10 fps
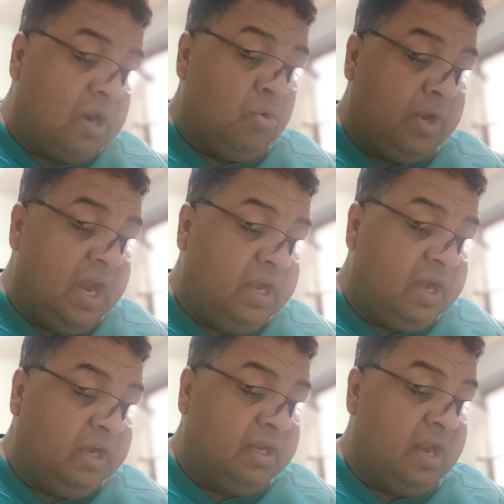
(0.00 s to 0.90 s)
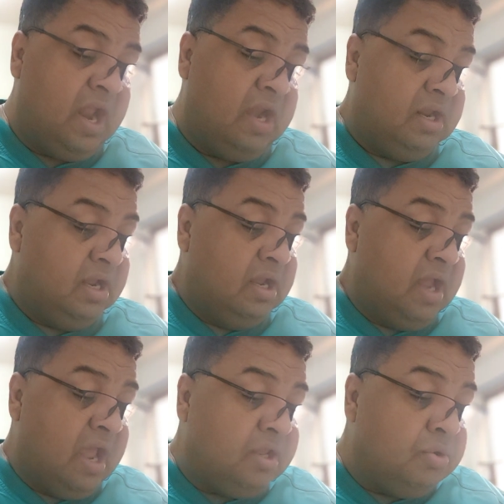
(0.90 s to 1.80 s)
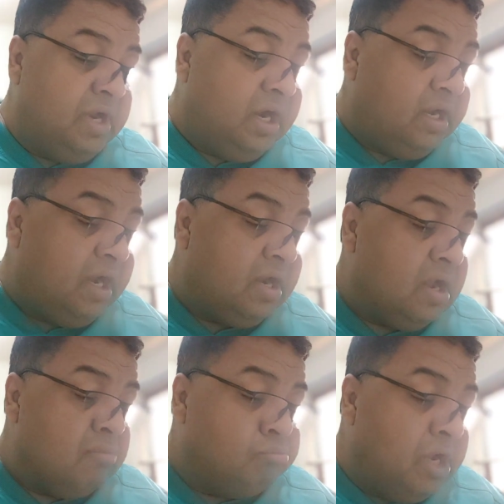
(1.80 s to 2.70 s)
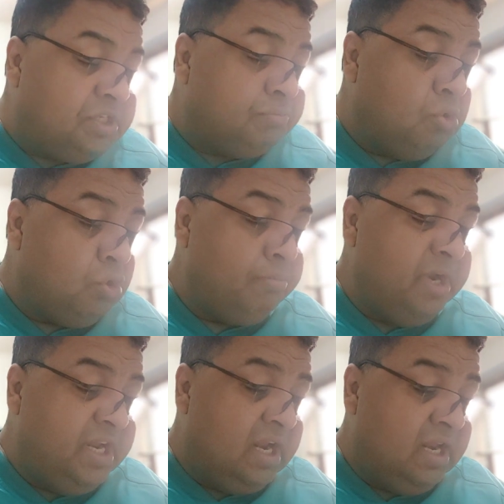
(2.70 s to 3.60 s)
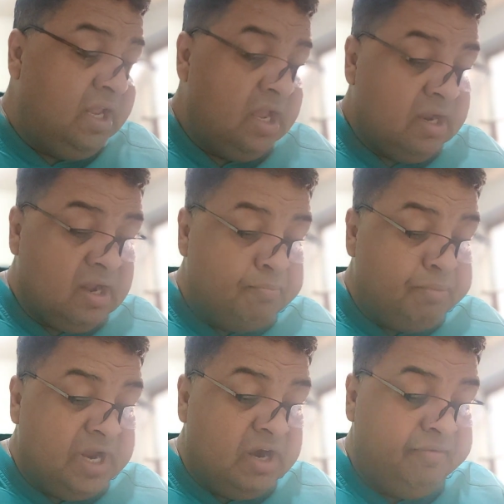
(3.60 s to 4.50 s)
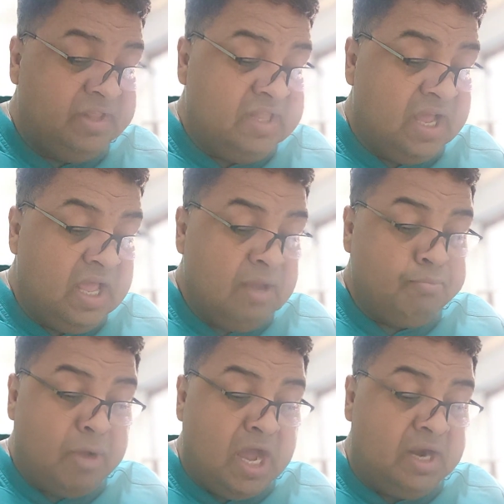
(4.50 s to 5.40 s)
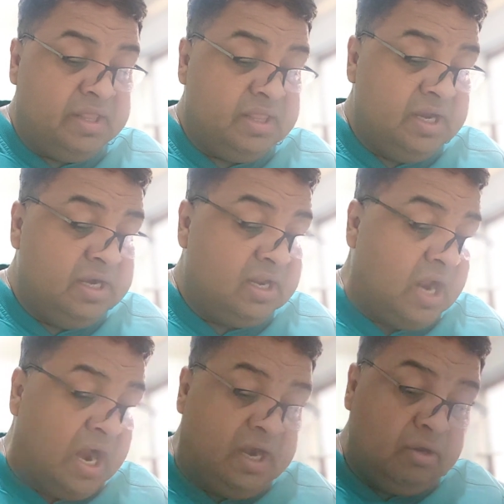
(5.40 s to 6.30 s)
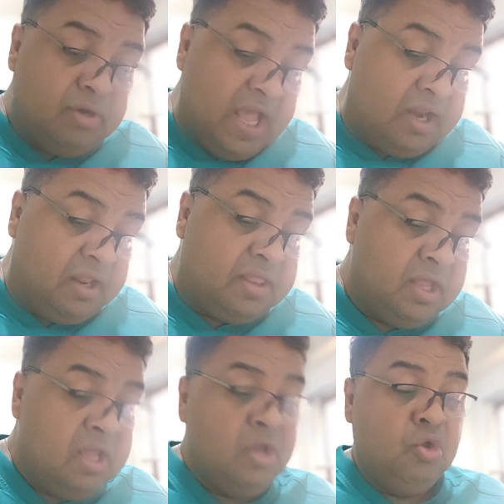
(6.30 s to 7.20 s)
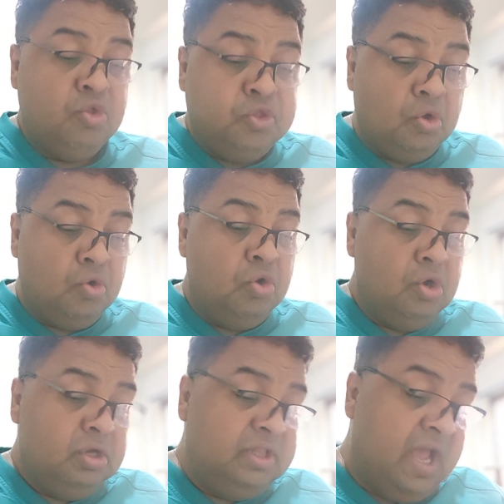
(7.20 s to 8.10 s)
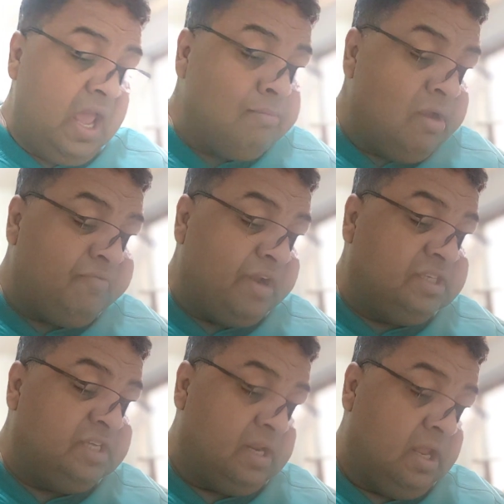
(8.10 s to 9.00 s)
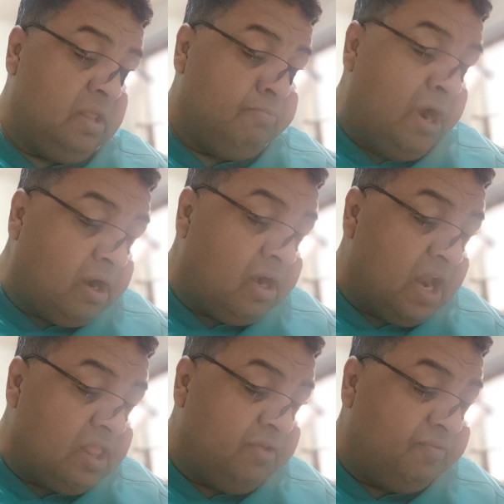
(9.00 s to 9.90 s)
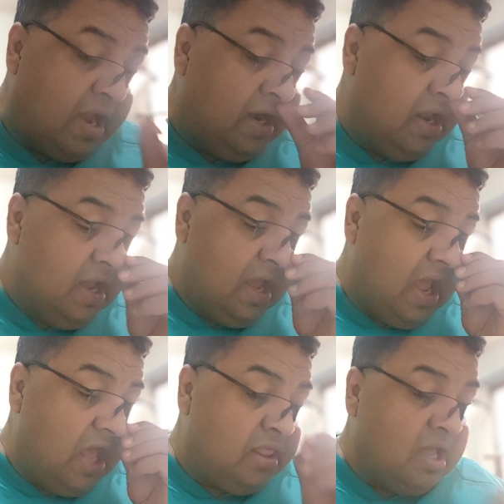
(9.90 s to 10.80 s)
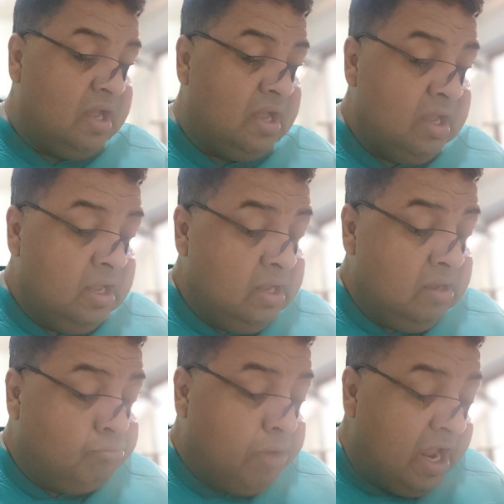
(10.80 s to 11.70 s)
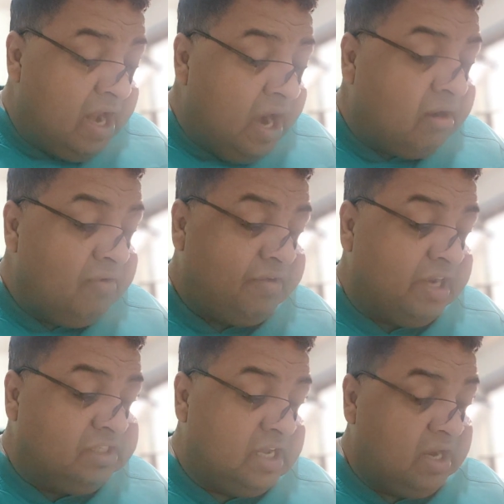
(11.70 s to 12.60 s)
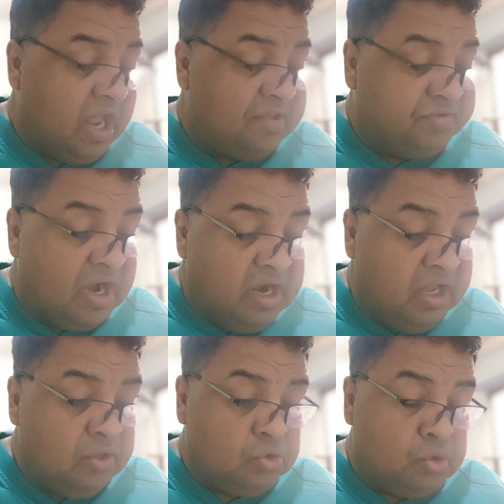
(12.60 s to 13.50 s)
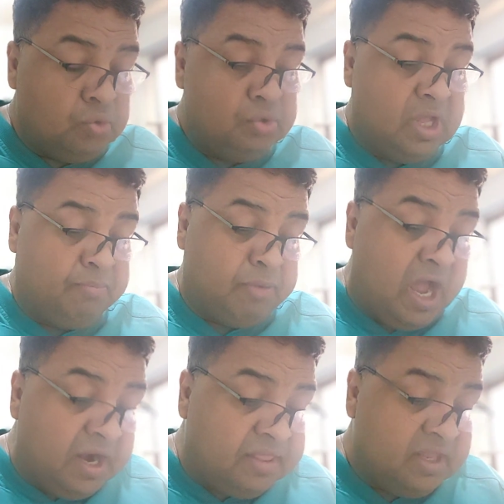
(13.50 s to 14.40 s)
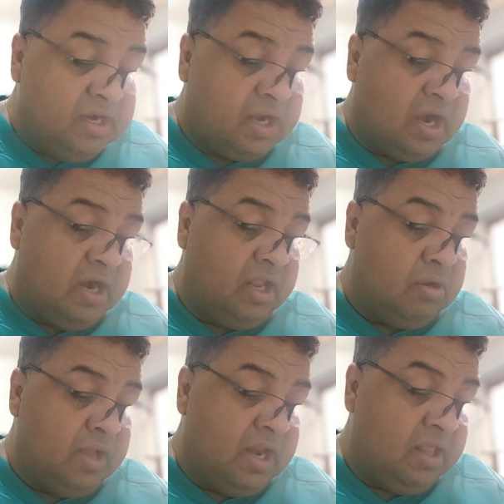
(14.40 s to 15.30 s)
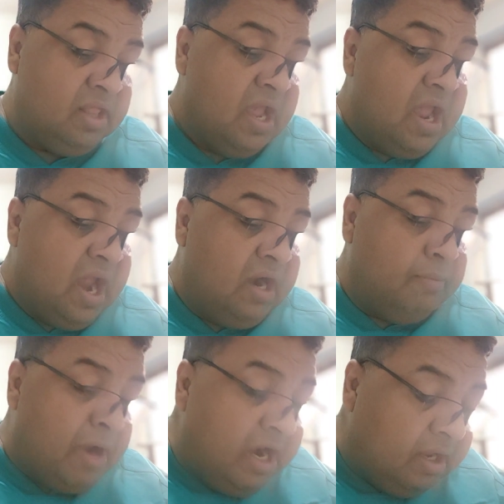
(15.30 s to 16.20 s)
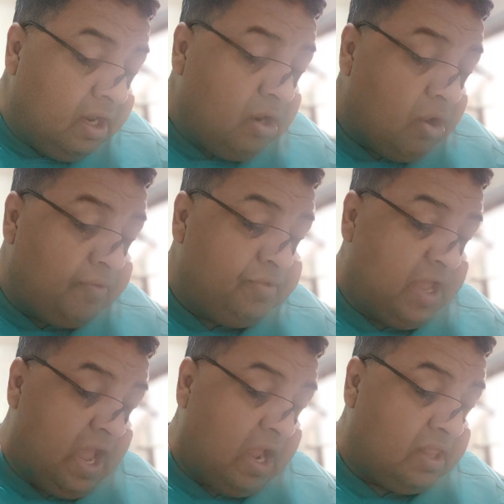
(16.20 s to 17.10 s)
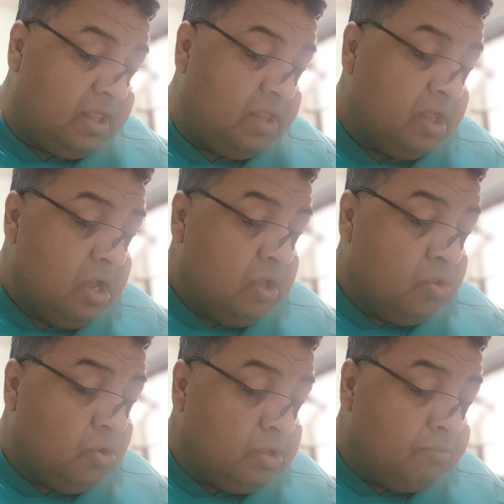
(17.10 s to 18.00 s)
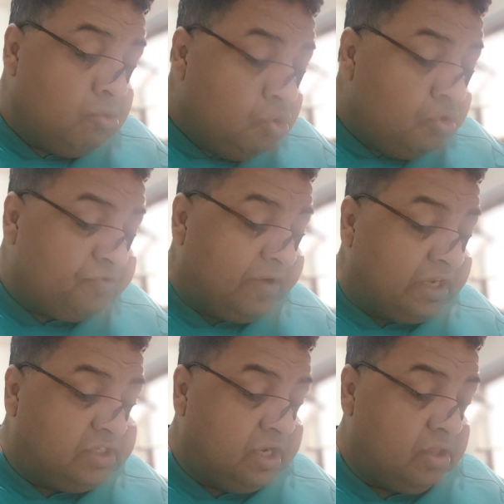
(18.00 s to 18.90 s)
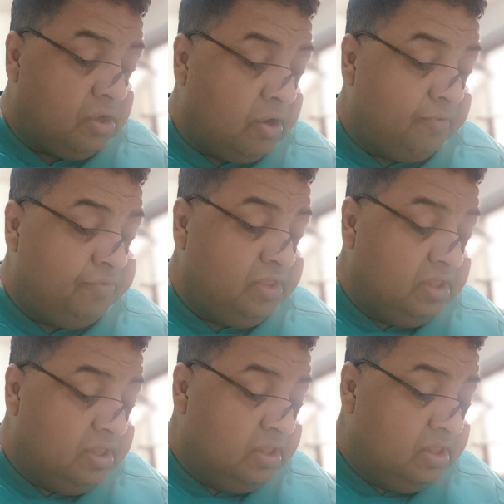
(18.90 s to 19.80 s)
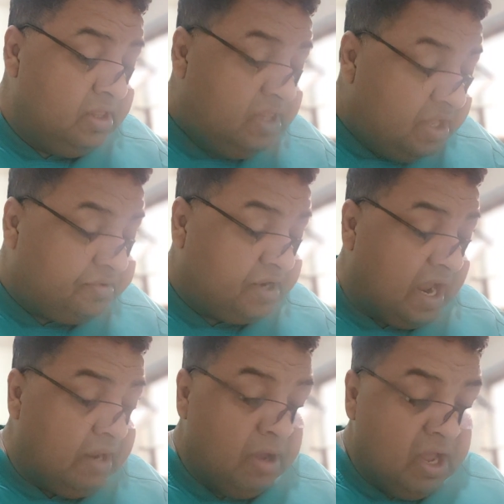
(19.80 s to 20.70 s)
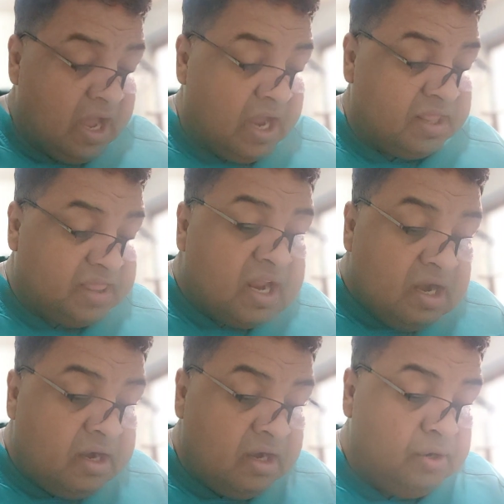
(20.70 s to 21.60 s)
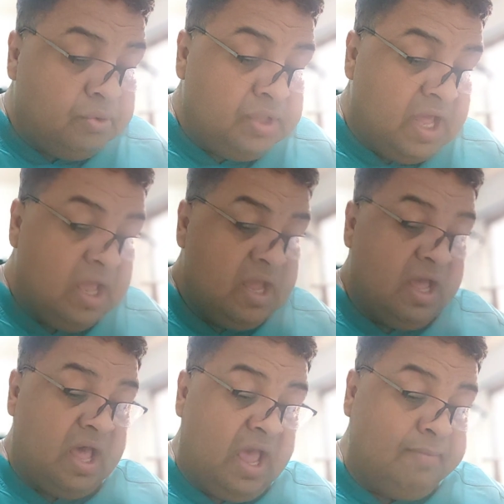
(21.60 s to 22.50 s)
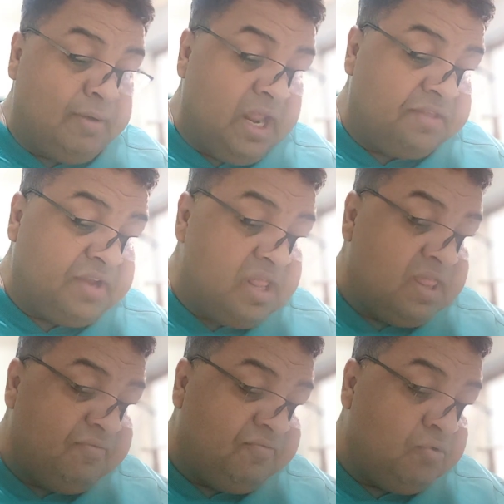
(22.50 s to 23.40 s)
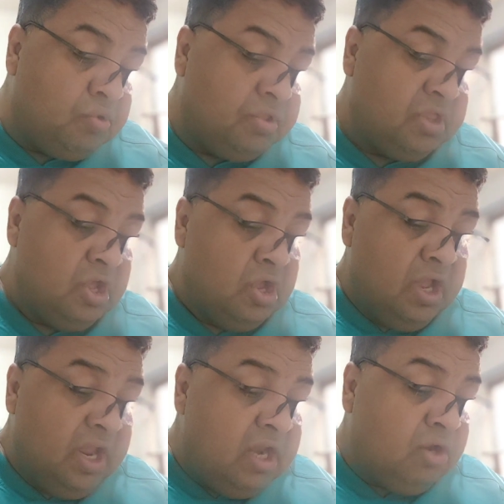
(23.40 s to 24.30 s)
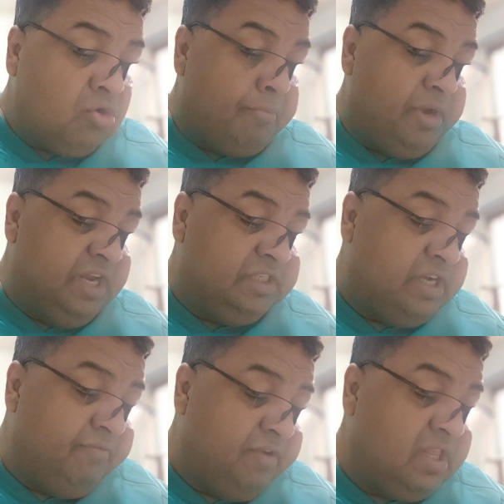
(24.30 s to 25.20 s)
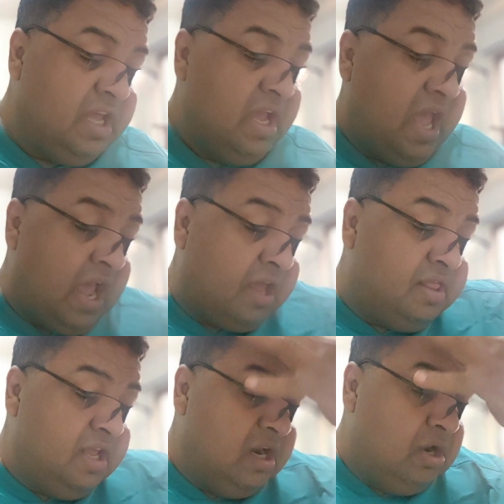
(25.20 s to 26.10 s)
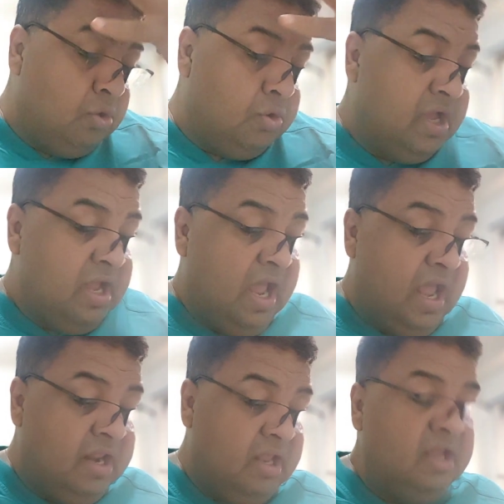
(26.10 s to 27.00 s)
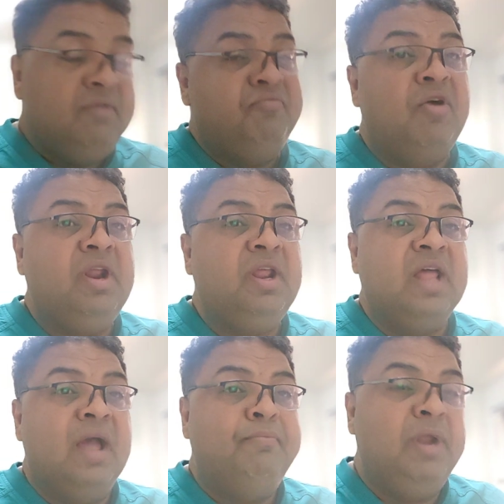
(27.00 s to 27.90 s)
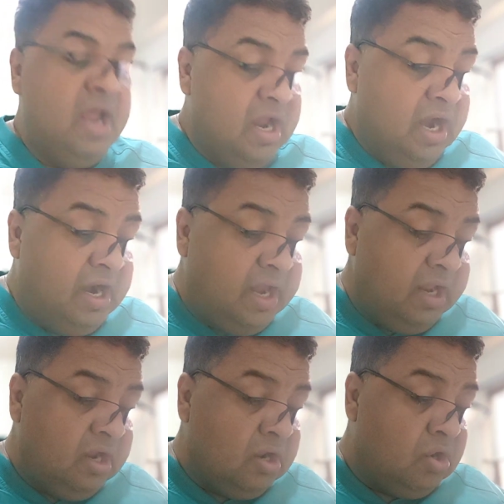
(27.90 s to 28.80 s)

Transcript: located and angulated much more medially compared with the pars interarticularis. So the hangman fracture is better classified as a bilateral fracture extending through the pars interarticularis and a pedicle of the axis. So the most fractures of this type are secondary to the hyperextensive force in combination with axial load, and for example hitting